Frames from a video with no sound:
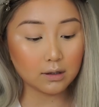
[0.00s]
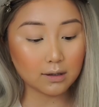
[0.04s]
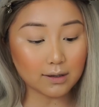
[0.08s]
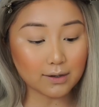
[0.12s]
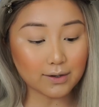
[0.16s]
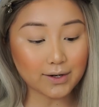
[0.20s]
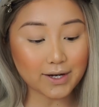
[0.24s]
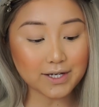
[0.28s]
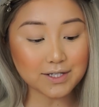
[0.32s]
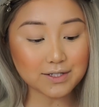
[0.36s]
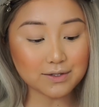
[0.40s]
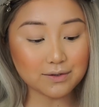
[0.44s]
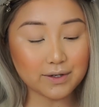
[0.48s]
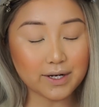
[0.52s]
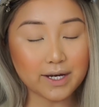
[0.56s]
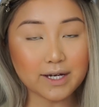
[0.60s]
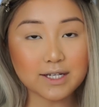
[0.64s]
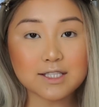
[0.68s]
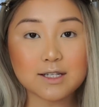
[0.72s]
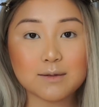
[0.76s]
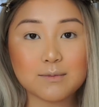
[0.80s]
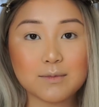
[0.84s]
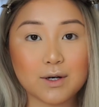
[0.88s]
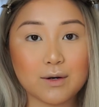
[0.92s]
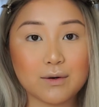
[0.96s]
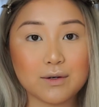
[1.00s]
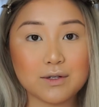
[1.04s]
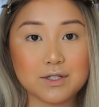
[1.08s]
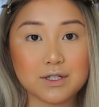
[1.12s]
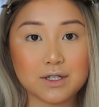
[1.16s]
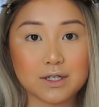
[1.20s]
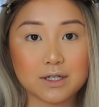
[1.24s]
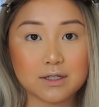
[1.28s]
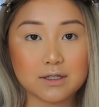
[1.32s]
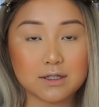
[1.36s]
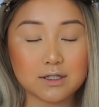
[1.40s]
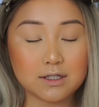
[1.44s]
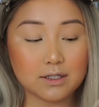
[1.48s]
Okay, so next I'm going to
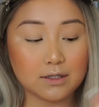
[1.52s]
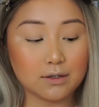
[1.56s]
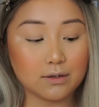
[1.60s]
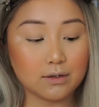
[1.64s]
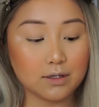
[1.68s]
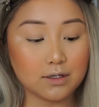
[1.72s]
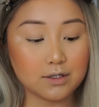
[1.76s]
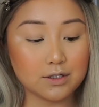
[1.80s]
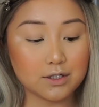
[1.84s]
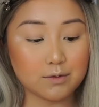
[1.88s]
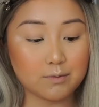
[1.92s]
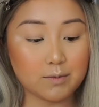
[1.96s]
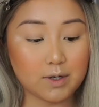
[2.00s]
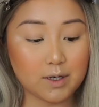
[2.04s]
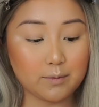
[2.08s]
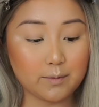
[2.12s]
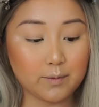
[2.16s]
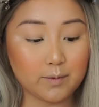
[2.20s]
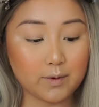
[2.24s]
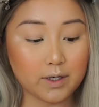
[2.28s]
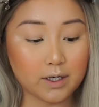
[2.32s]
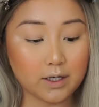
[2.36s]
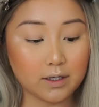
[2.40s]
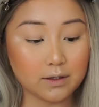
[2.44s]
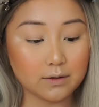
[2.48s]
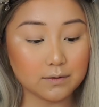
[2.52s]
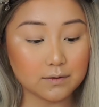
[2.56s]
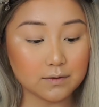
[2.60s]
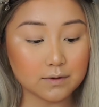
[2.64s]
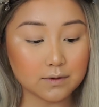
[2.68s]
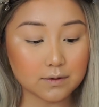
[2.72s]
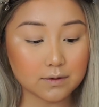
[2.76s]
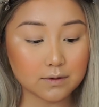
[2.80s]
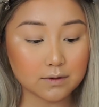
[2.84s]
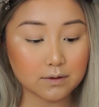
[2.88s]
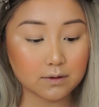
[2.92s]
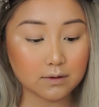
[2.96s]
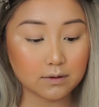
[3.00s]
conceal under my
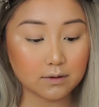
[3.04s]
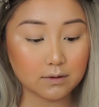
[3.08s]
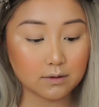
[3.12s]
brows.